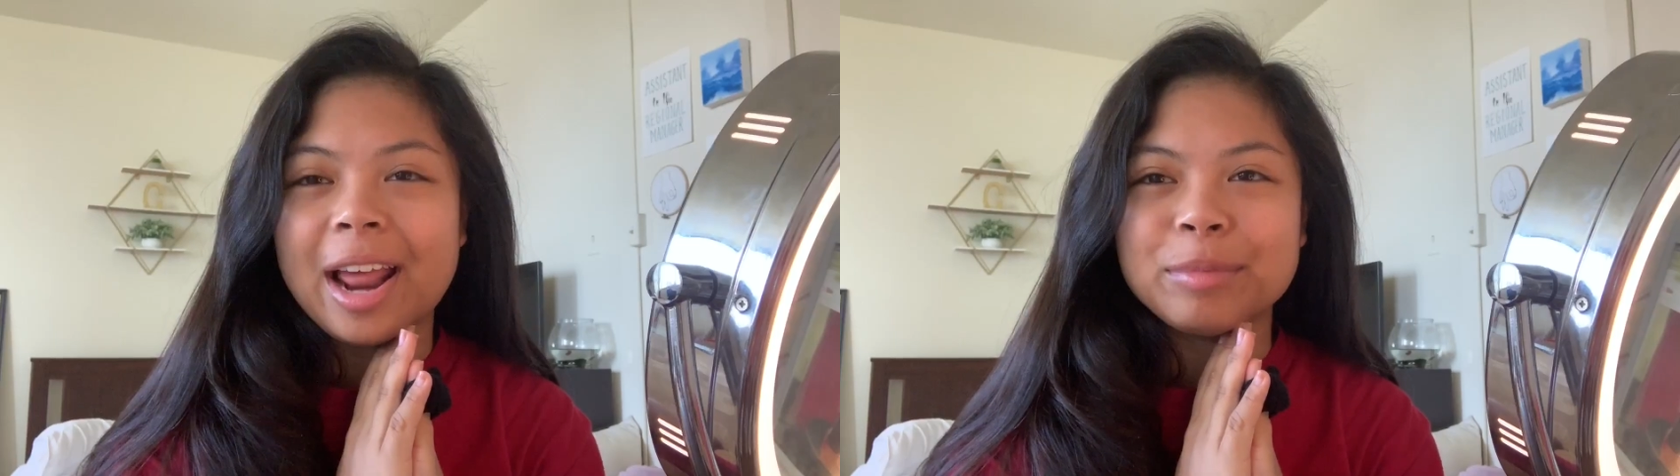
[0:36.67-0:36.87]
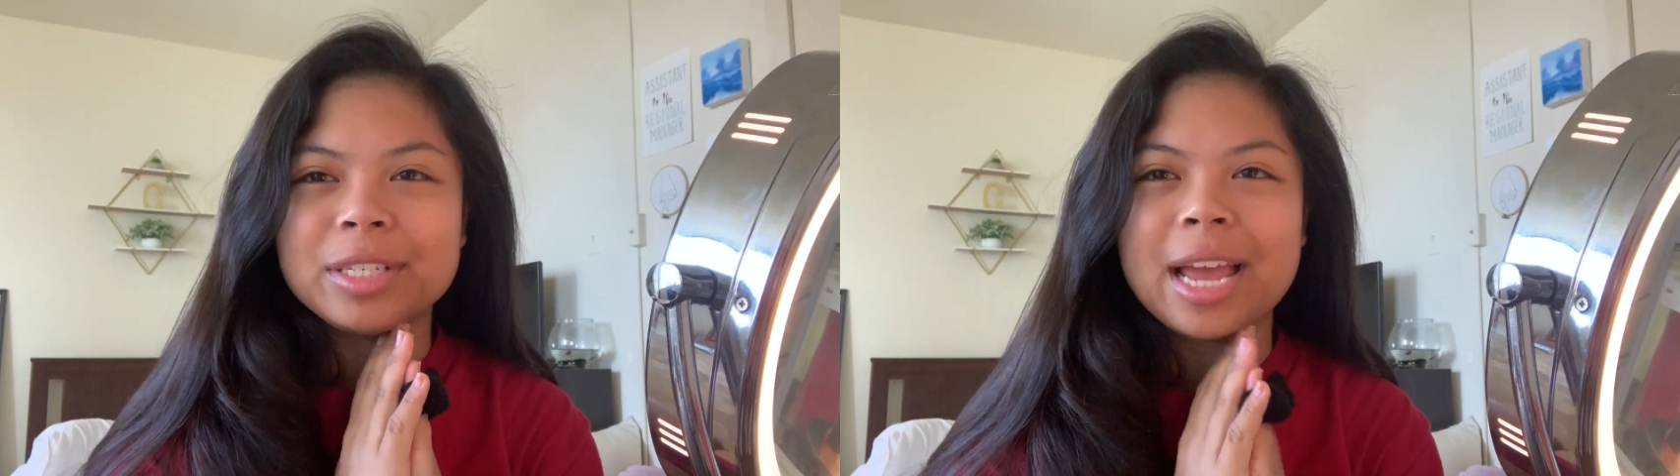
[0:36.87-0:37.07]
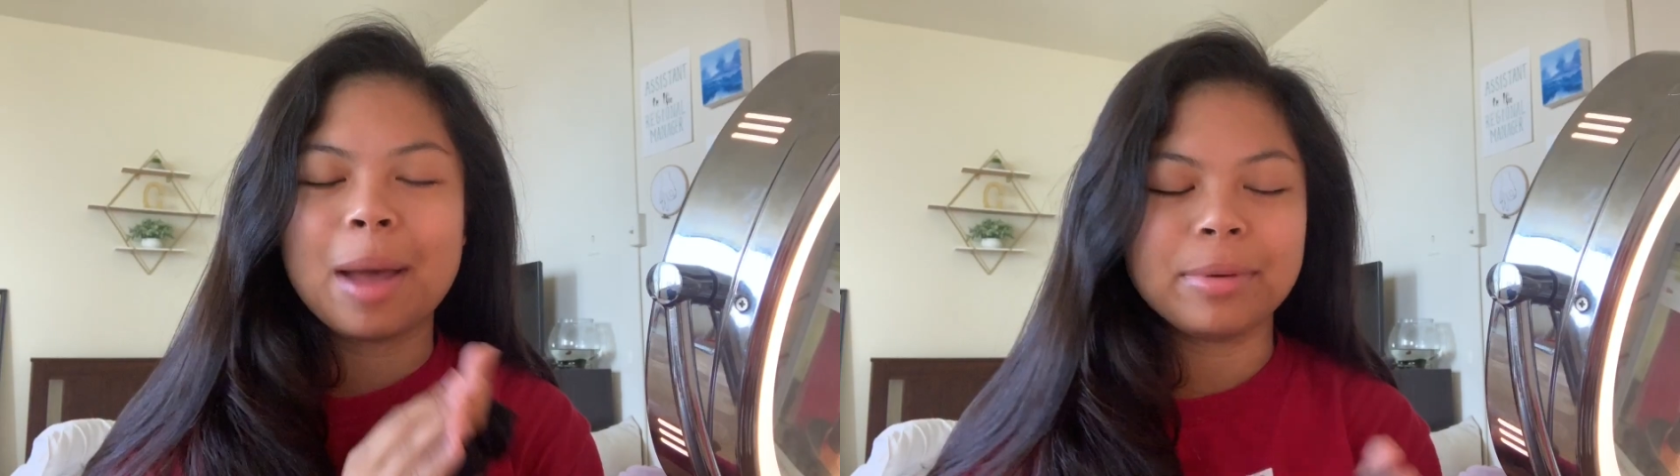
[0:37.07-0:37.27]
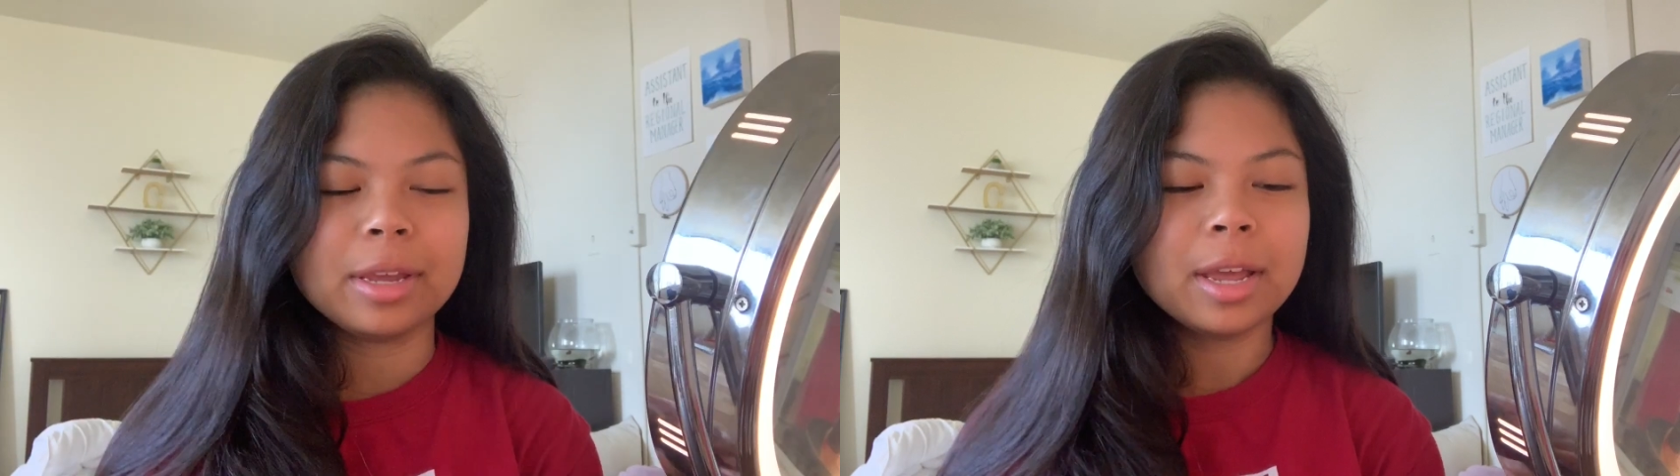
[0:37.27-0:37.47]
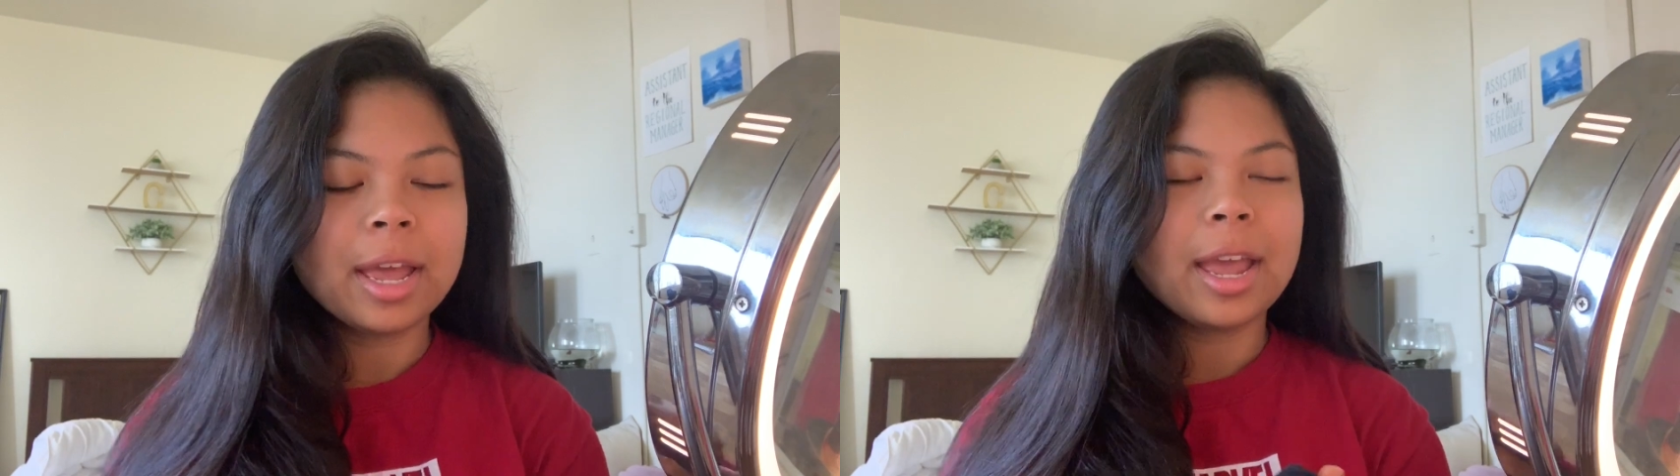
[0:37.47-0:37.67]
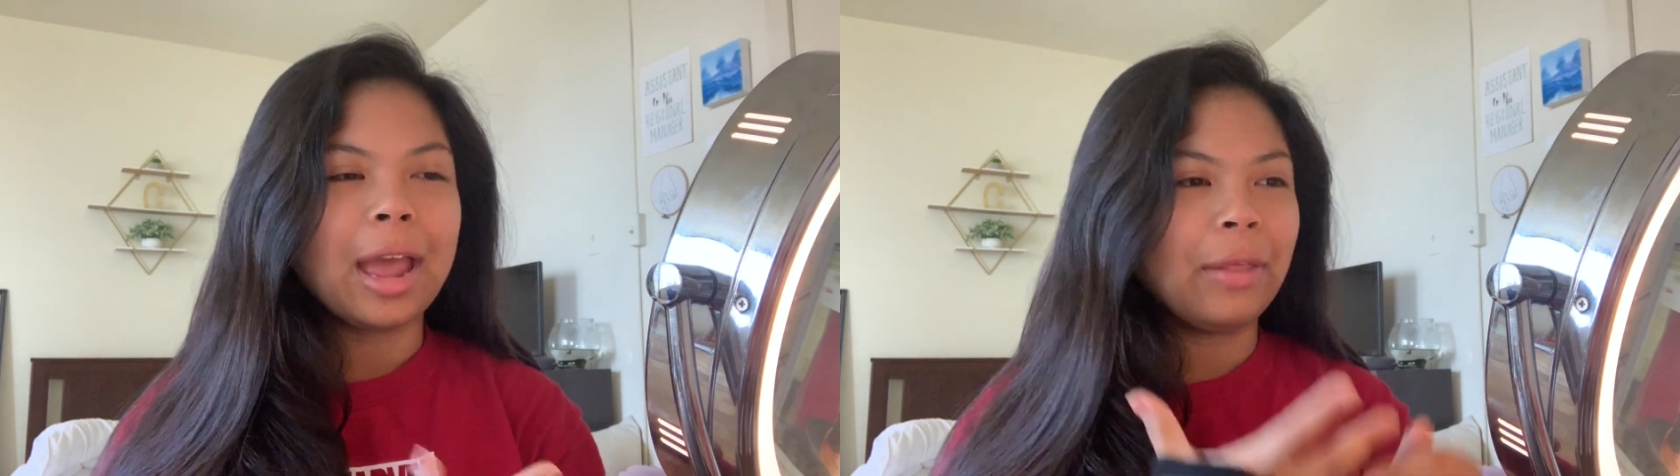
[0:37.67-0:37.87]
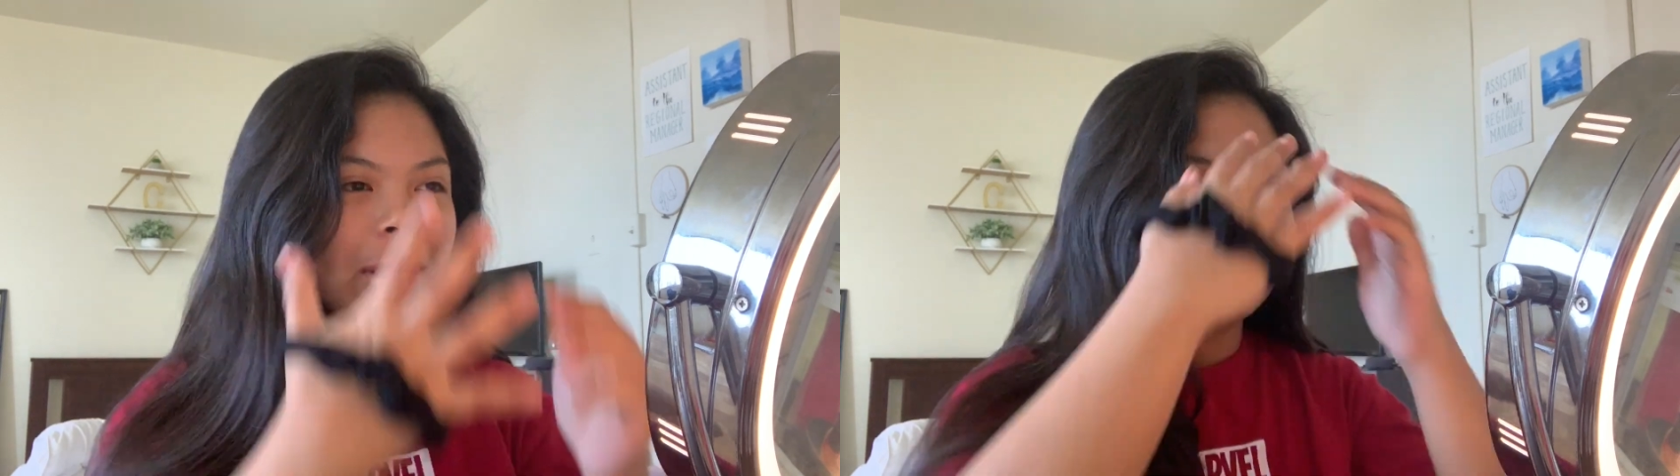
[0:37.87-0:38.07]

And I'm just happy. And